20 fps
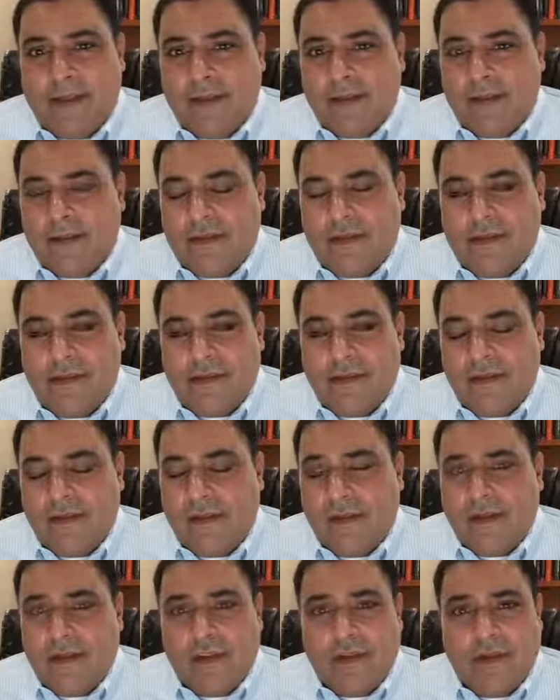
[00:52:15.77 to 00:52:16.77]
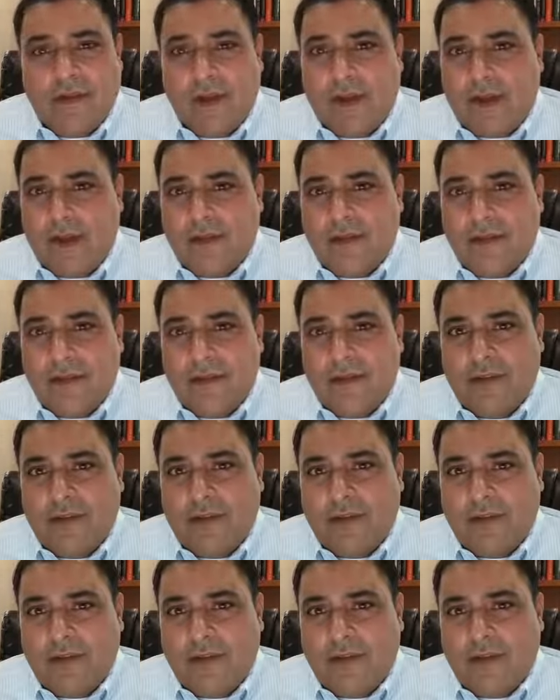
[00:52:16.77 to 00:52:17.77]
Those are just the general concepts.
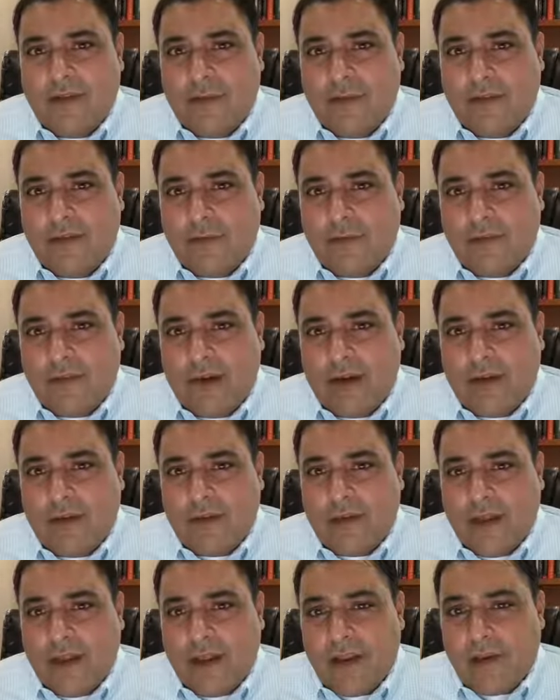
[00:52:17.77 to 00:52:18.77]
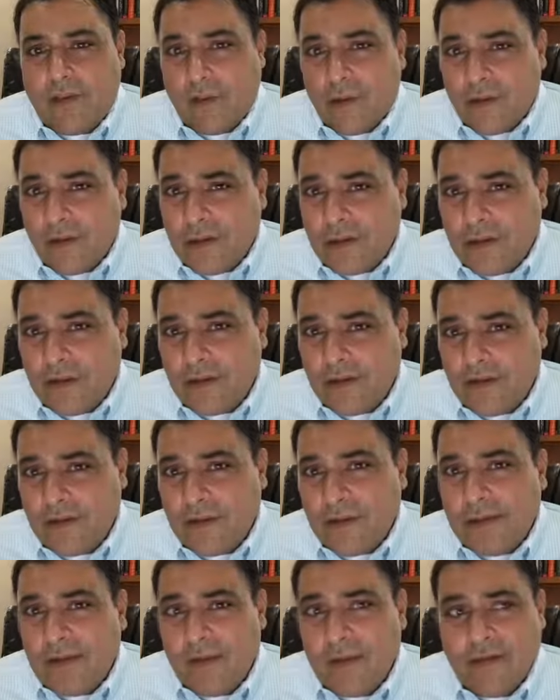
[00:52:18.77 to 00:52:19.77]
Is there's going to be some trial in a real clinical
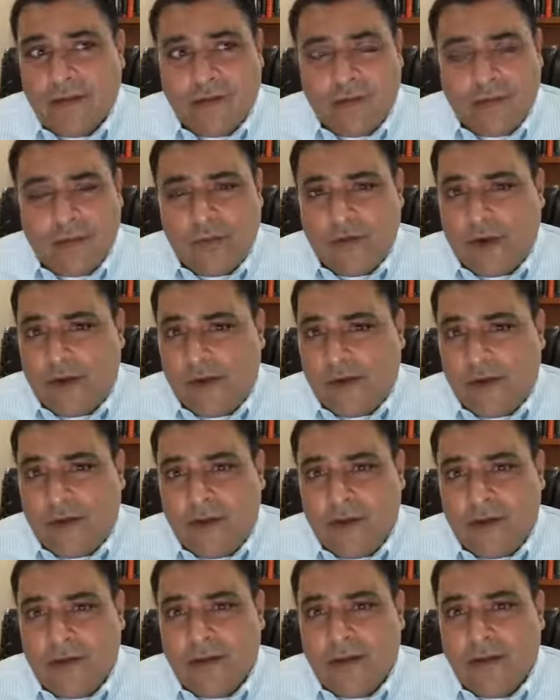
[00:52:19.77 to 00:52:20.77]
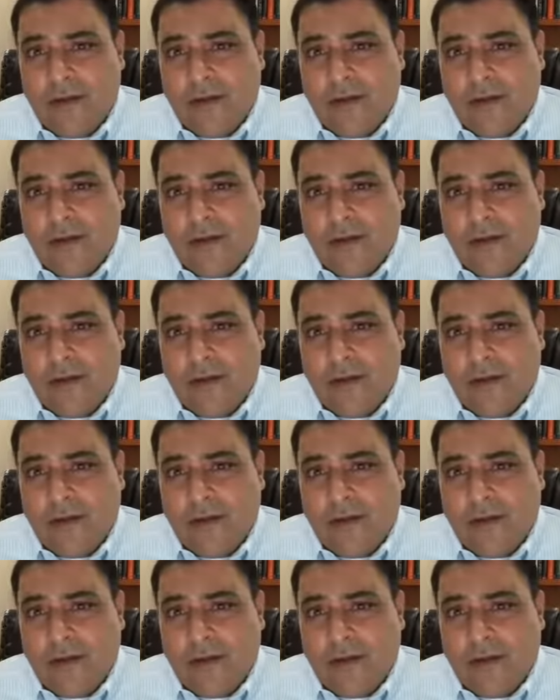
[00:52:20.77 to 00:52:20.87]
setting. There's some trial and error.